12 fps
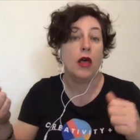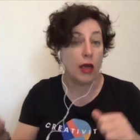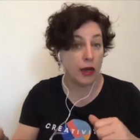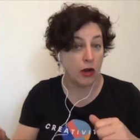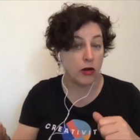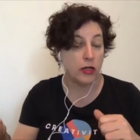an
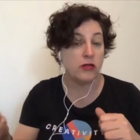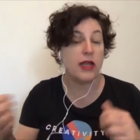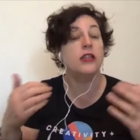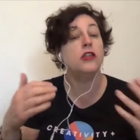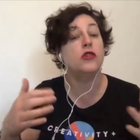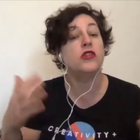artist,
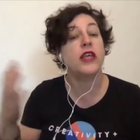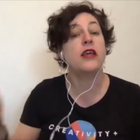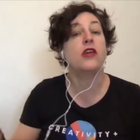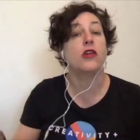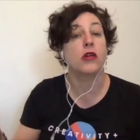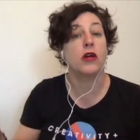and you say
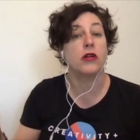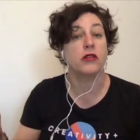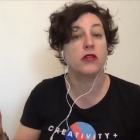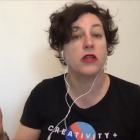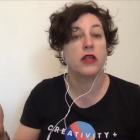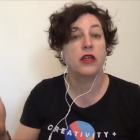you're an artist.